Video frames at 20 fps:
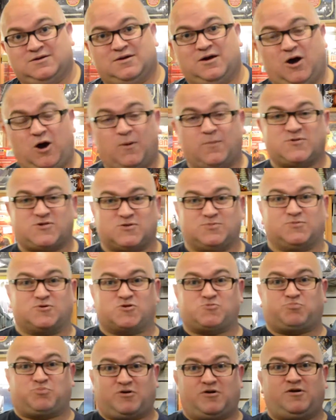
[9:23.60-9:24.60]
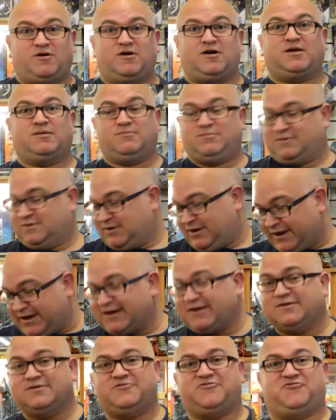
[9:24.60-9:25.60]
Optimus Prime,
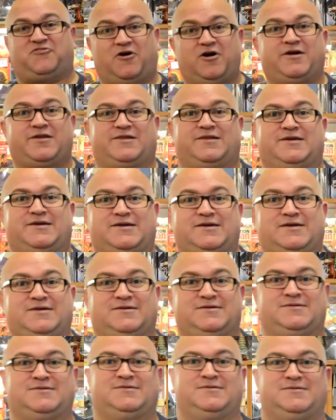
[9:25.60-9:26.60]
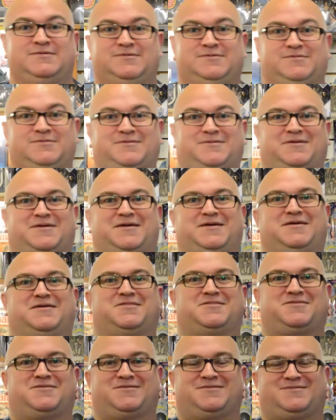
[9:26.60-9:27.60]
and finally
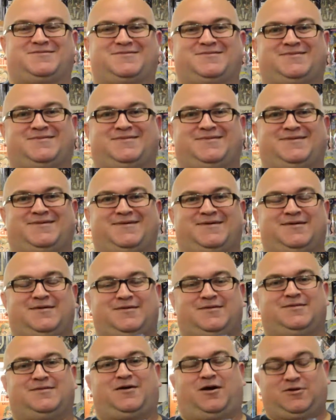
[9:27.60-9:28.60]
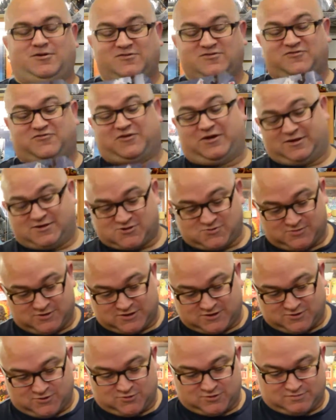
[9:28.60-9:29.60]
Keith. I love the fact that
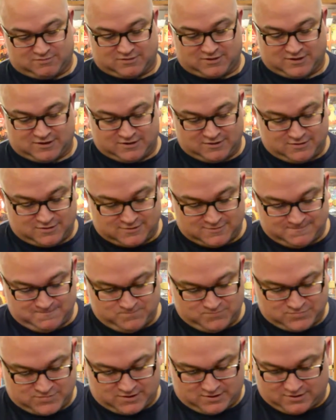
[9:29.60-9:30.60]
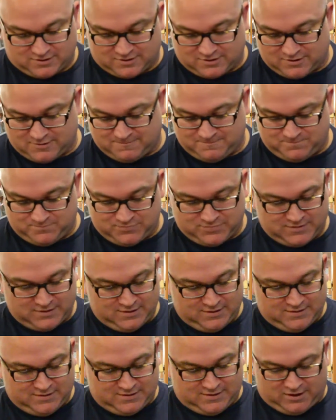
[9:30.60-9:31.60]
somebody called him Keith.
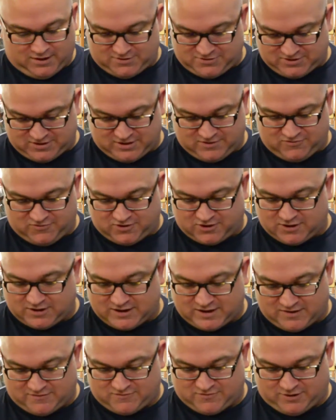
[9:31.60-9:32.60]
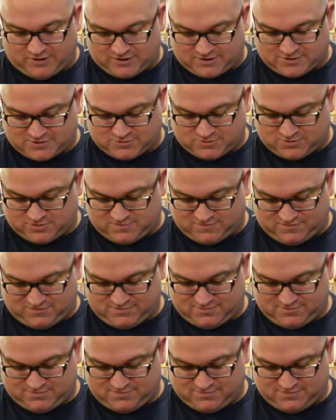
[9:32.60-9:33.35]
I think if you're going to have like a sort of